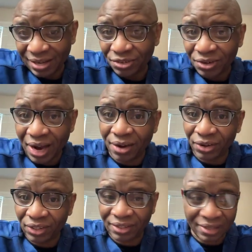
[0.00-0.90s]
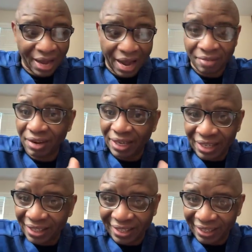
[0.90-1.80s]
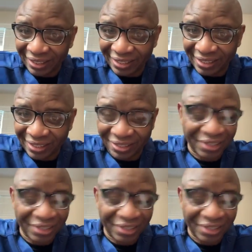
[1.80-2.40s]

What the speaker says: And you cannot have an increase.